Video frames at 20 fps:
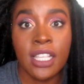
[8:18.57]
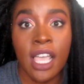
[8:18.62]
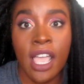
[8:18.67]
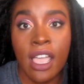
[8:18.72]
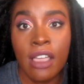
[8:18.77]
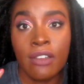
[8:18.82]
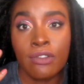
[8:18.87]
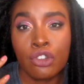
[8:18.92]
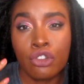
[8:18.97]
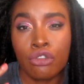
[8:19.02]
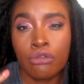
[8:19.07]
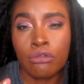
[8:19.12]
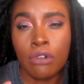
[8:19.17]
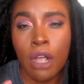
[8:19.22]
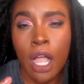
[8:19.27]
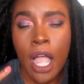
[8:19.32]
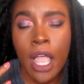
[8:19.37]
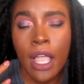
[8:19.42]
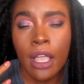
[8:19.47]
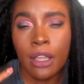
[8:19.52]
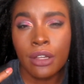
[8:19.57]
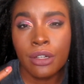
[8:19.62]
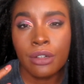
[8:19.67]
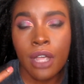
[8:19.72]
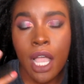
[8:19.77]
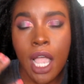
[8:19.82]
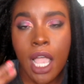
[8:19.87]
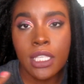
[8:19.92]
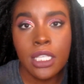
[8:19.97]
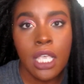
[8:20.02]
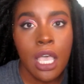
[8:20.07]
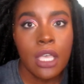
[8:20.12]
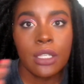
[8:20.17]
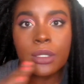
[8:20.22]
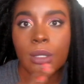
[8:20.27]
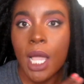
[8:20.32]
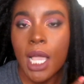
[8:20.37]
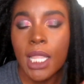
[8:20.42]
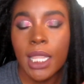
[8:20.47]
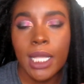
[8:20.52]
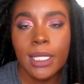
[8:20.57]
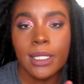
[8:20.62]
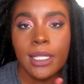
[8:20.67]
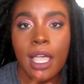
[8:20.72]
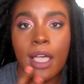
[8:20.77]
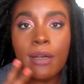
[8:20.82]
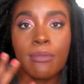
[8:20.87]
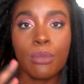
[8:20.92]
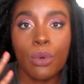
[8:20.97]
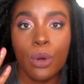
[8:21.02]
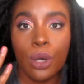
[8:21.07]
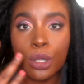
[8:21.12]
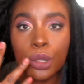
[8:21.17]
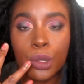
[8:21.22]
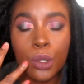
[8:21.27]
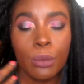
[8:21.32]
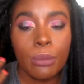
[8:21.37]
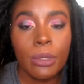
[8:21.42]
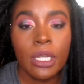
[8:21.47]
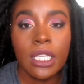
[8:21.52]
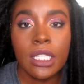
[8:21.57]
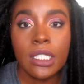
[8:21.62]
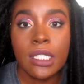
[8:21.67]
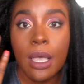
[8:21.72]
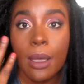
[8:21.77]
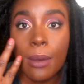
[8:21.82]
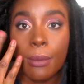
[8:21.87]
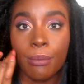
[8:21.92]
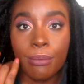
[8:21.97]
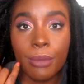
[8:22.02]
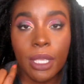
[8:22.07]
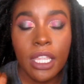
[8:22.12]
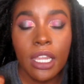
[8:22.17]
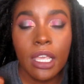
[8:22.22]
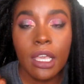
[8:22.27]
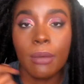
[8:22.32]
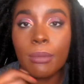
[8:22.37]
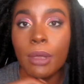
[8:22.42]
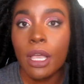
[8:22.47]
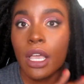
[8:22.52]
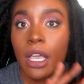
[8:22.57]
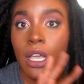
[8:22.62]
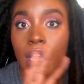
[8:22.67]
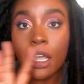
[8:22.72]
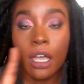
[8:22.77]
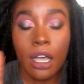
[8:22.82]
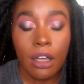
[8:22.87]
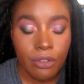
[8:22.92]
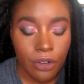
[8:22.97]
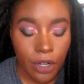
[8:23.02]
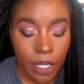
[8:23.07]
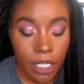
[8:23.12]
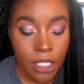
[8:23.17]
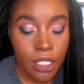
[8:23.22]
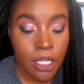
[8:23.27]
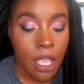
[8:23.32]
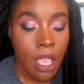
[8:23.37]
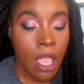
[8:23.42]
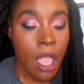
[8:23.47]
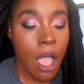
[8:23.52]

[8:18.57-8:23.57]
I have dry under eyes, so I like to have more luminous medium coverage.